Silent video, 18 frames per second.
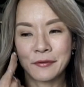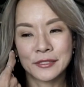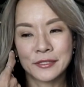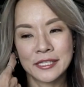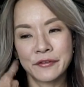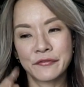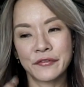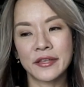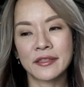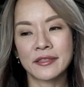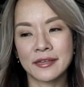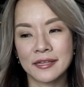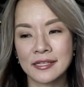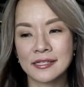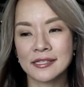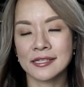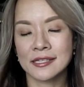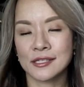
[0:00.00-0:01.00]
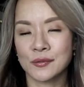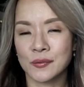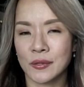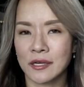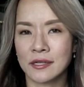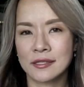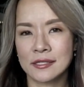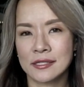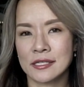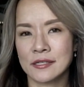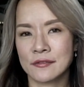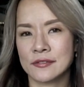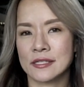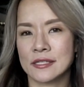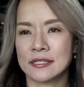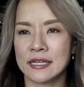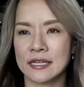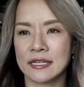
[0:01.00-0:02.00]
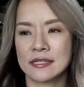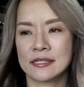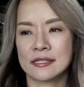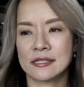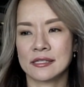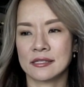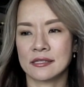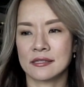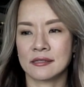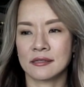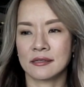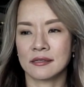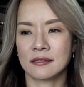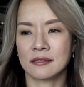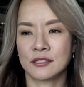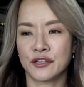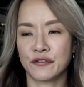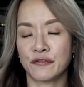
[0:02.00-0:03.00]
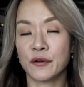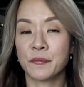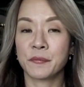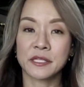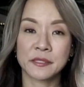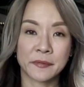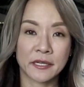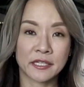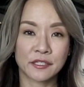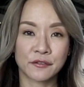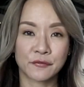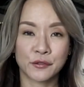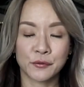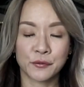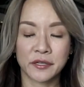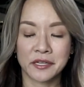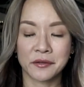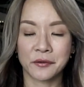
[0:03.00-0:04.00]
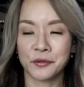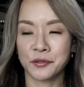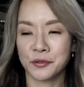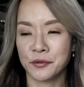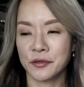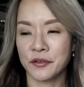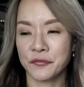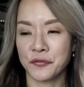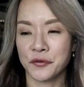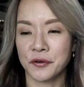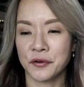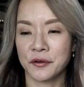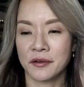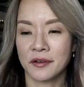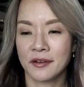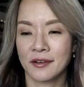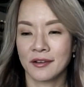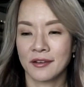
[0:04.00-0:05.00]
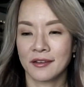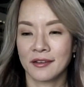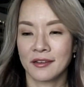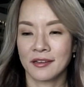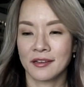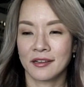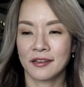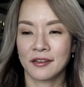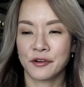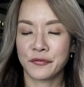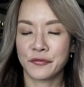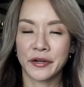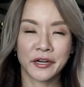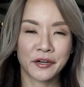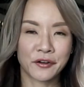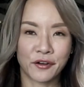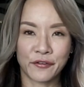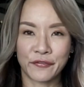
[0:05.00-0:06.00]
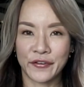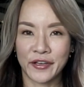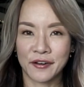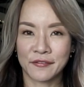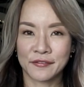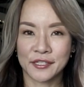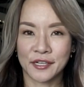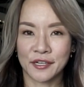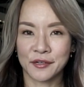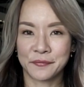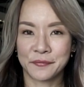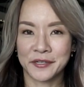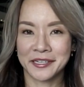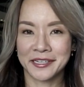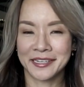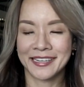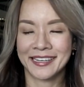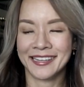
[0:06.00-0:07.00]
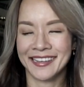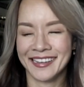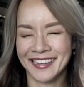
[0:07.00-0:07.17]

would say read this as well. This gives a nice different perspective to it. Although if you're already not a fan of Zuckerberg,